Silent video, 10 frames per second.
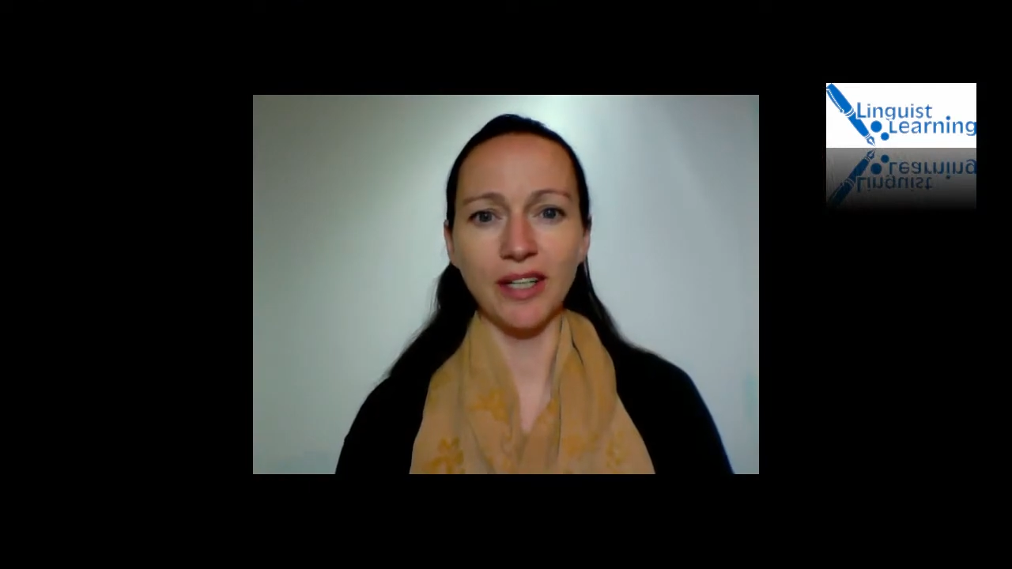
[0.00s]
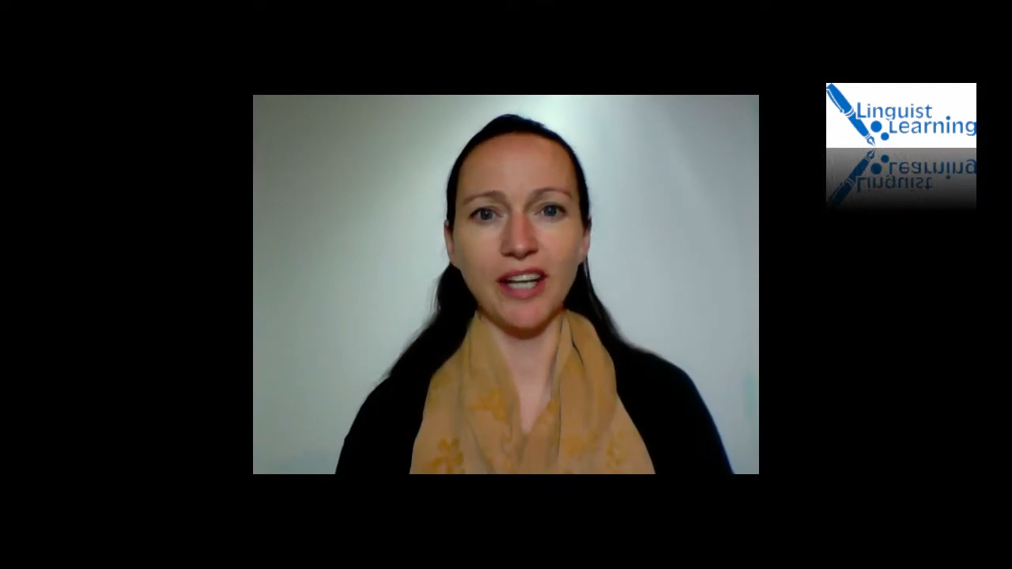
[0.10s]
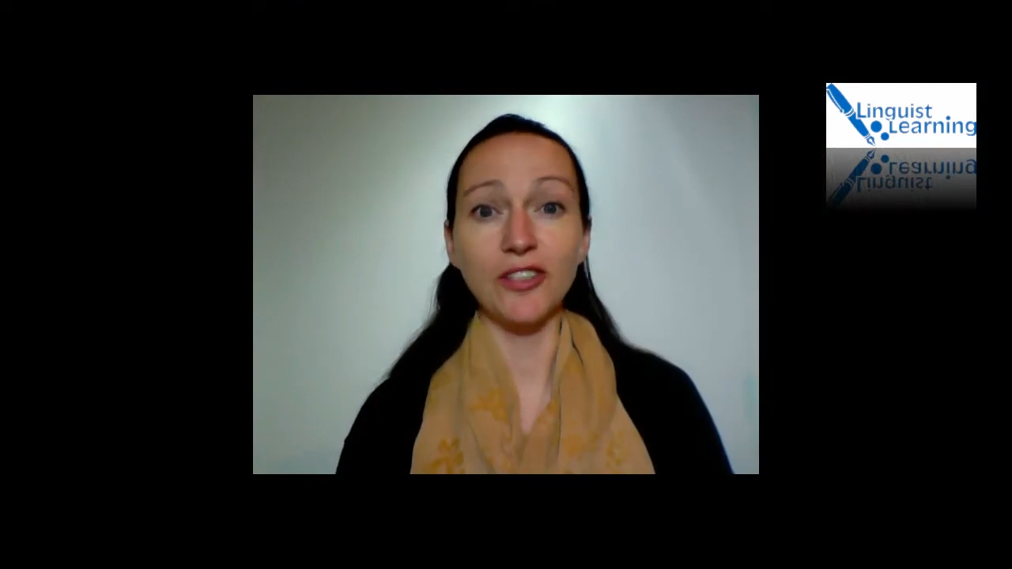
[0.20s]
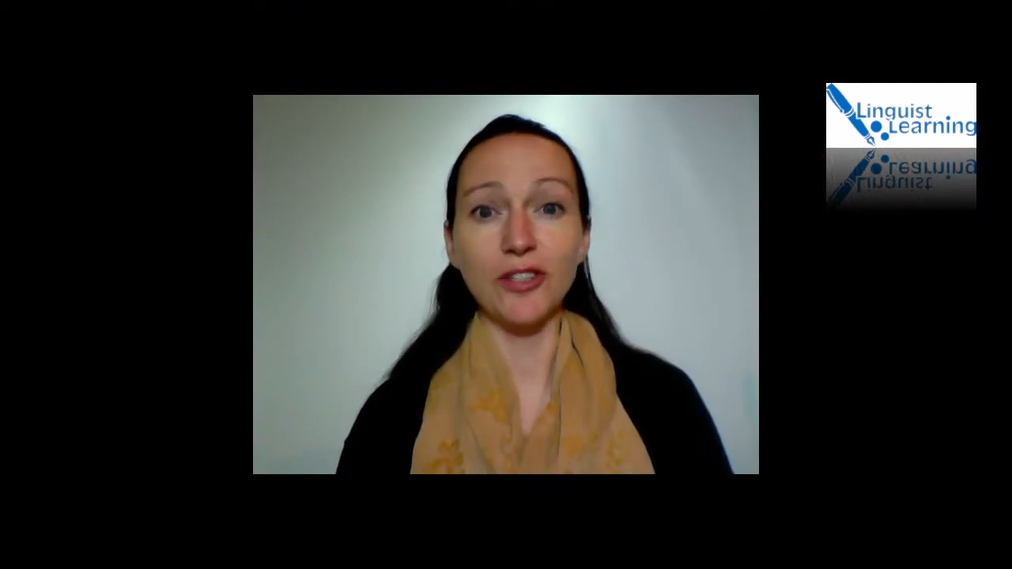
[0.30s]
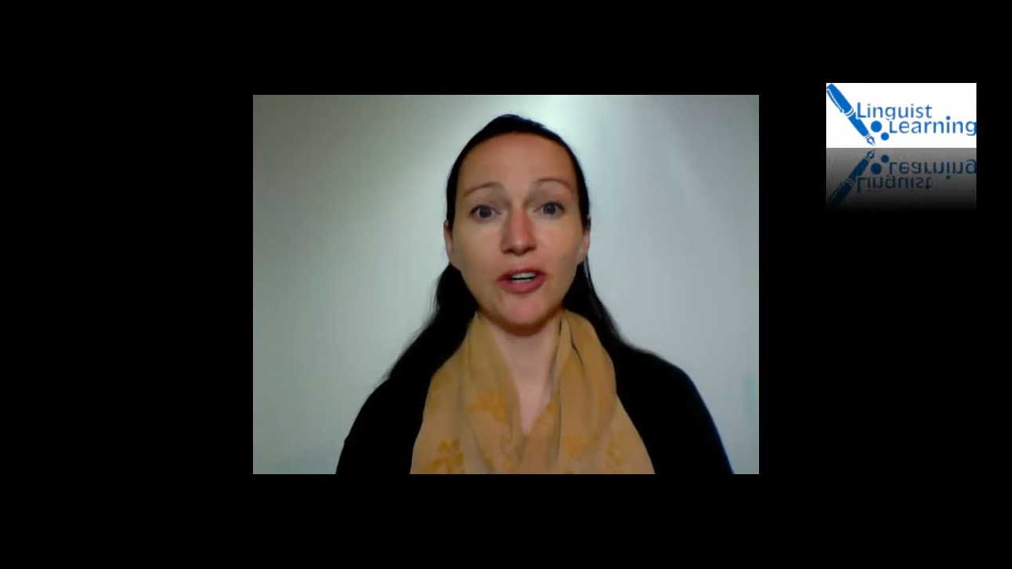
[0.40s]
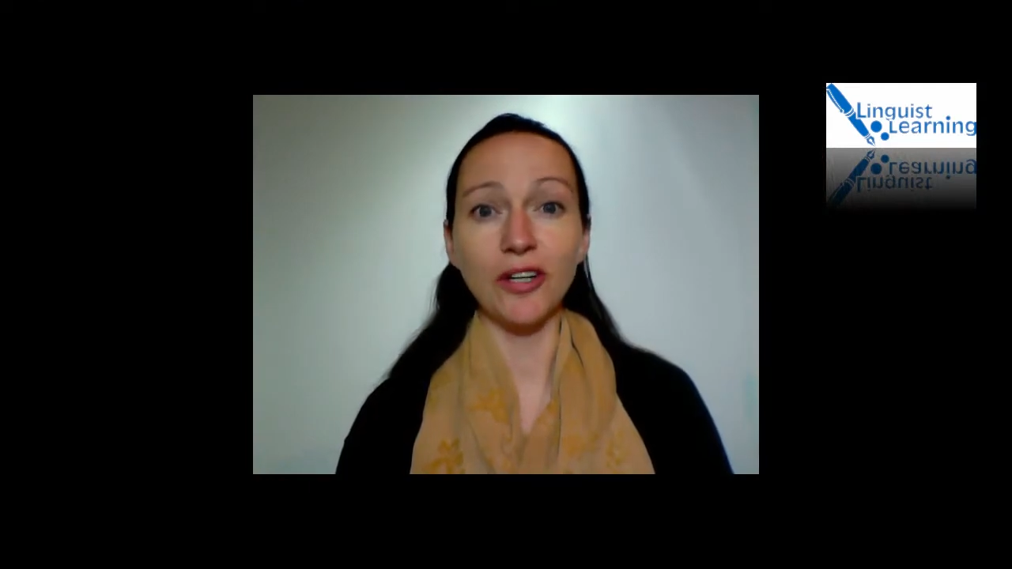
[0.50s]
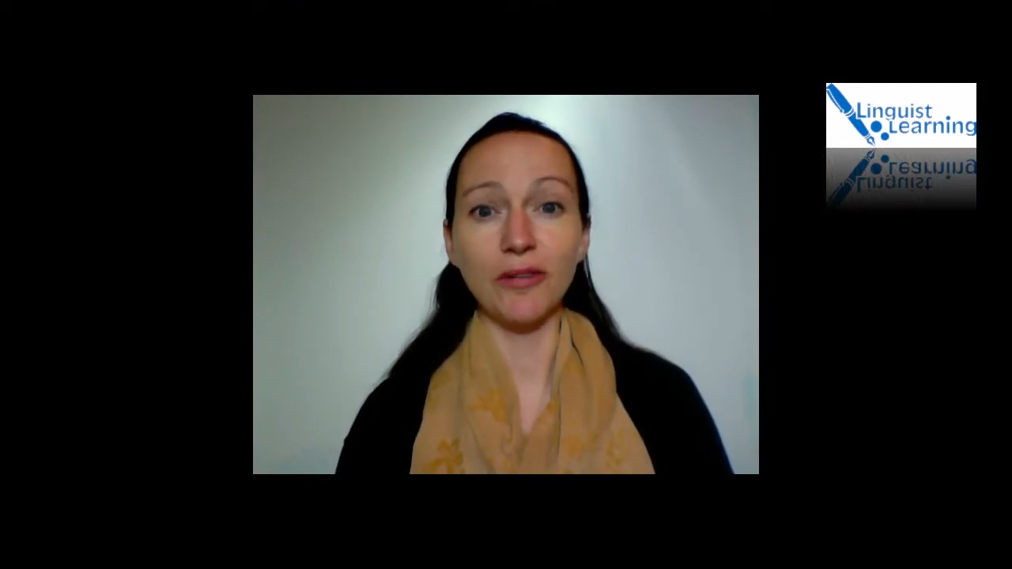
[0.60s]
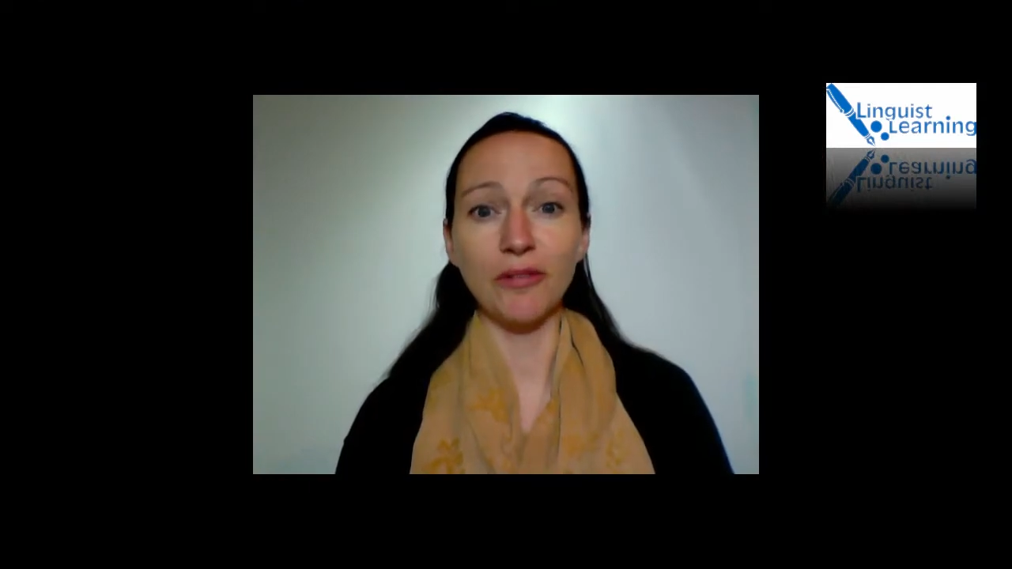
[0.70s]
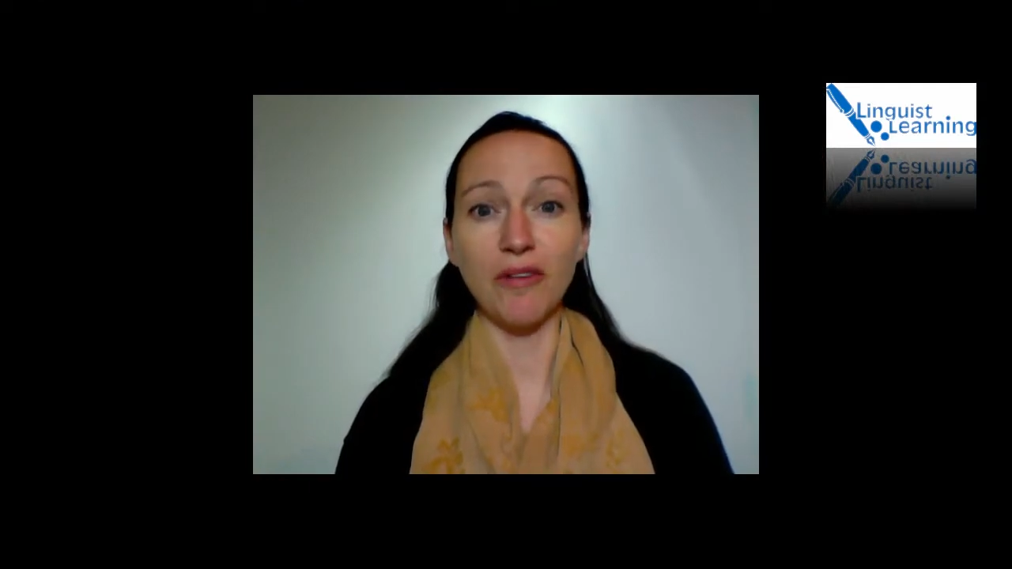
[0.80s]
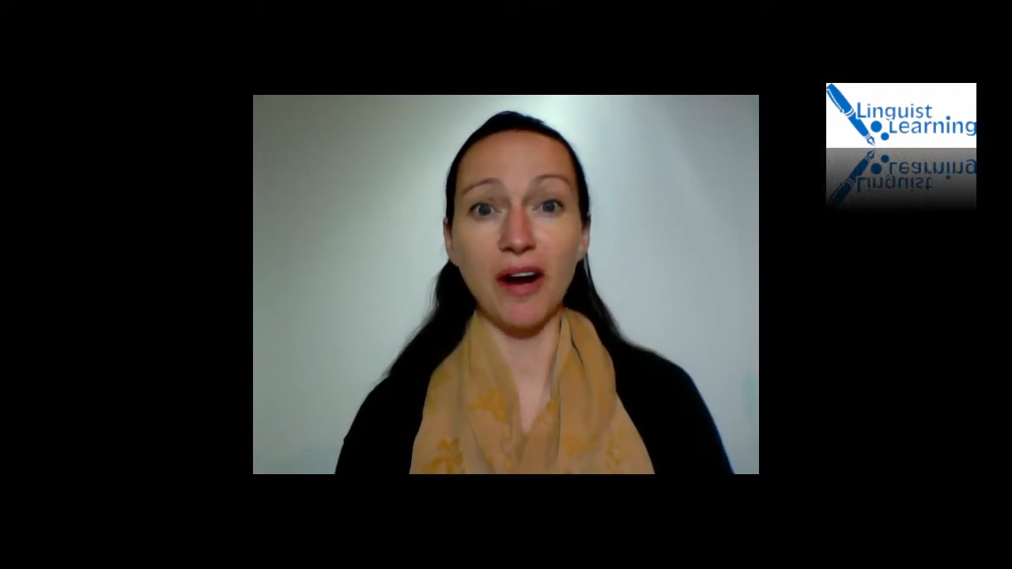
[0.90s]
and enjoy
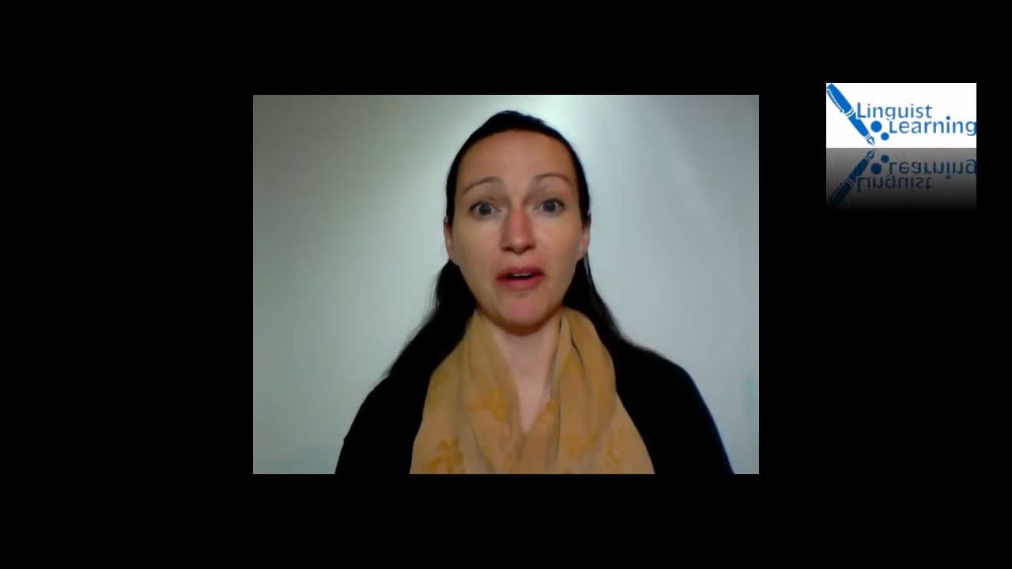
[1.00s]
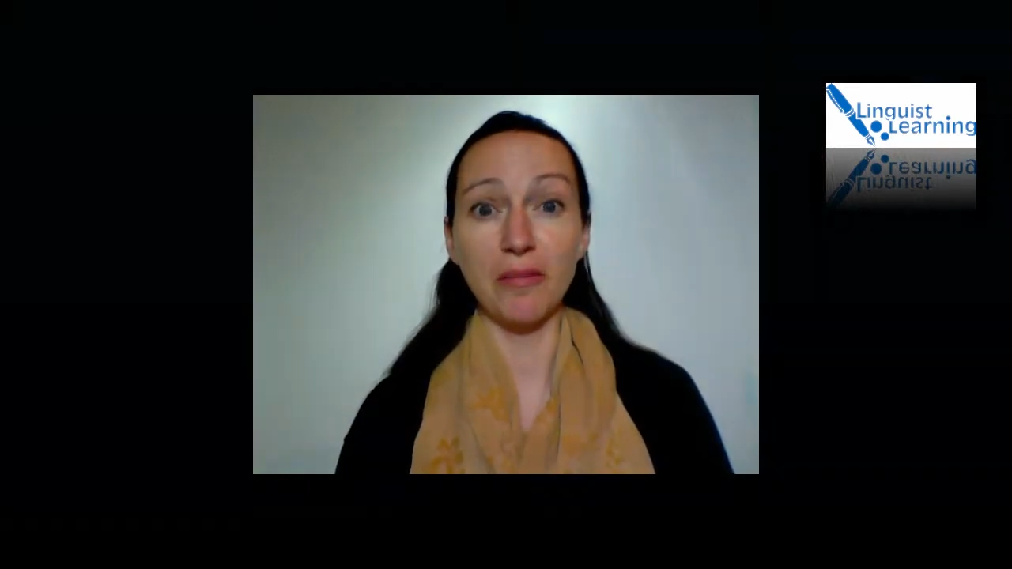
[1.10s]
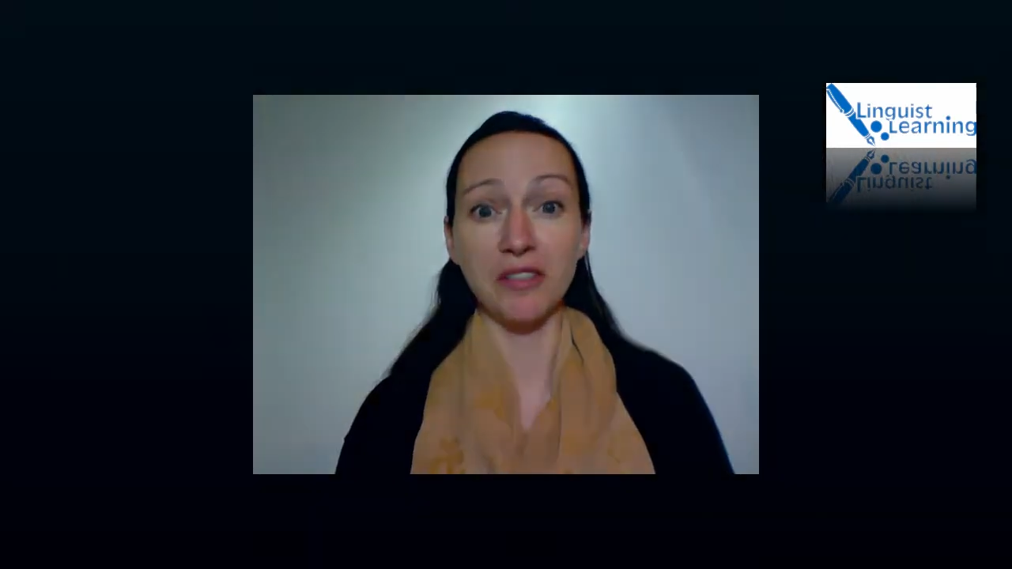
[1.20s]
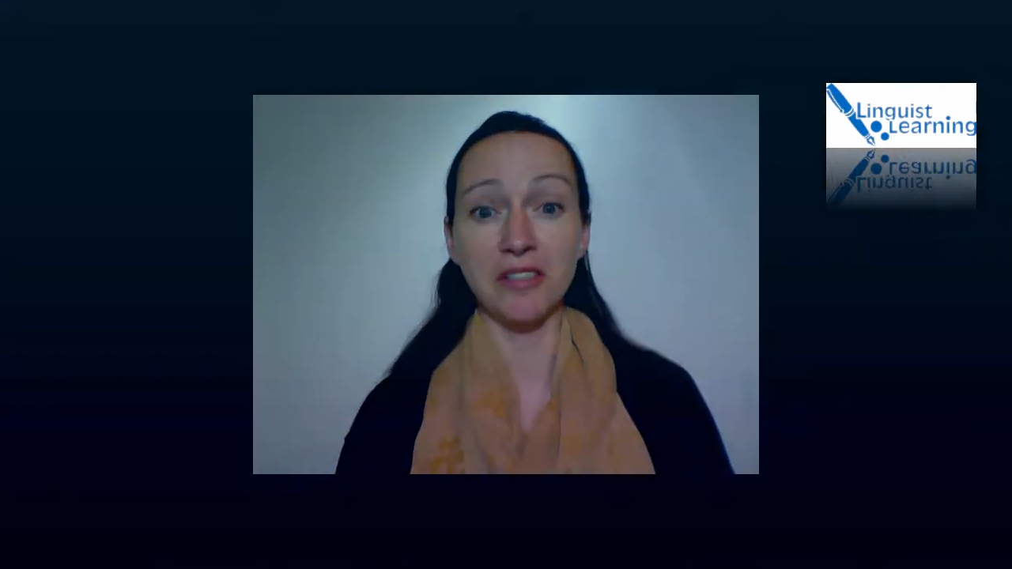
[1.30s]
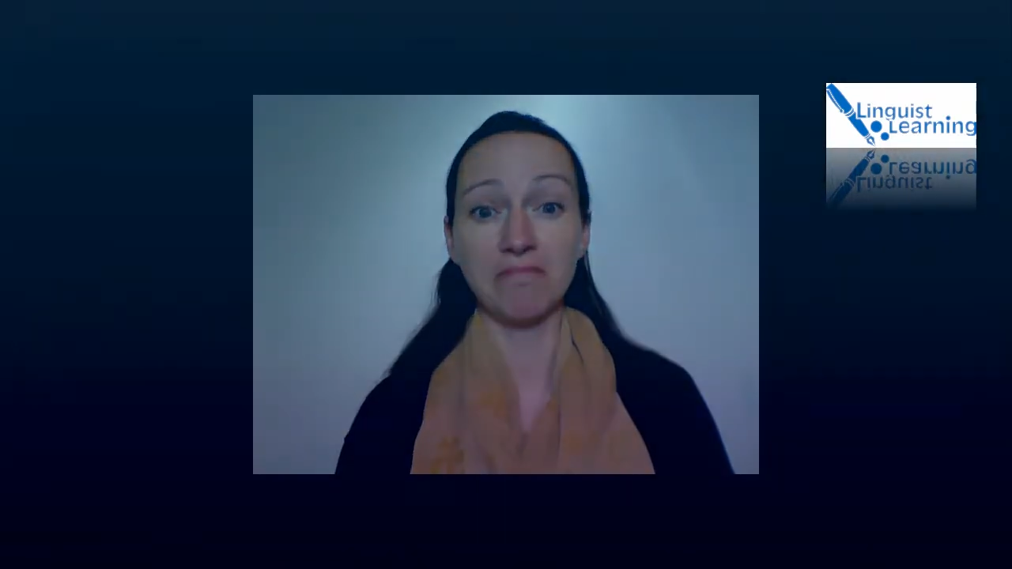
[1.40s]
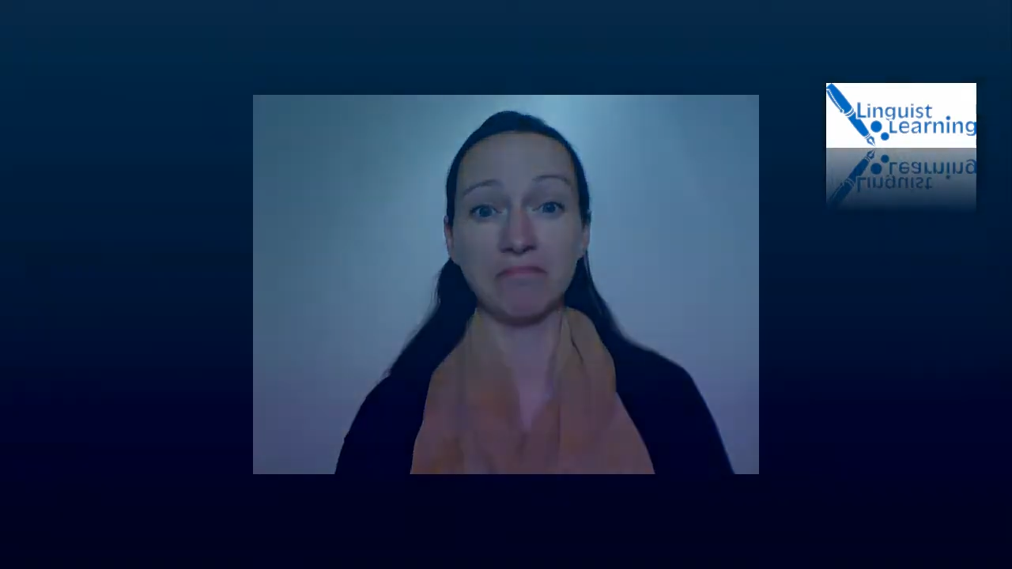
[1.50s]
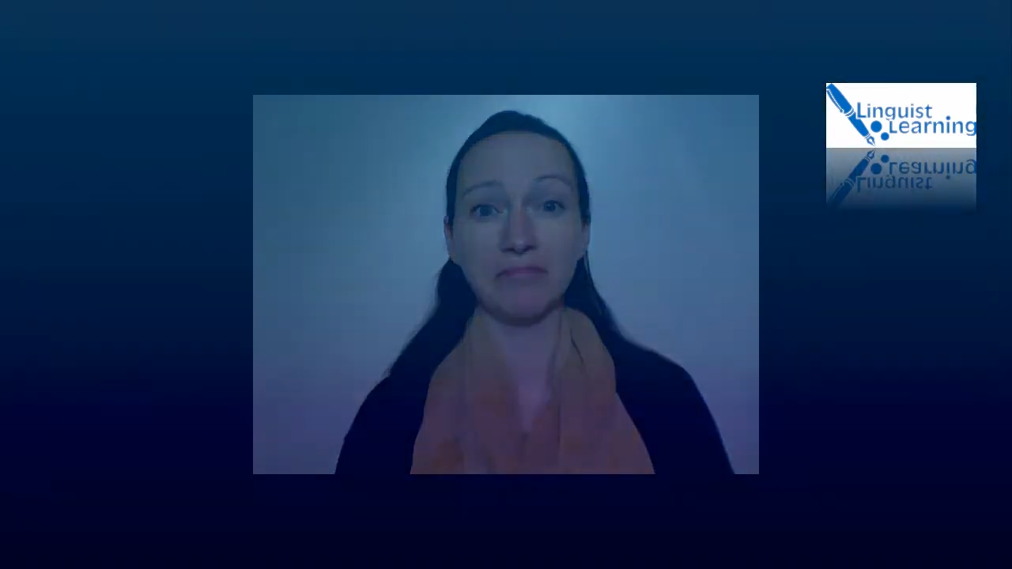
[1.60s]
your environment.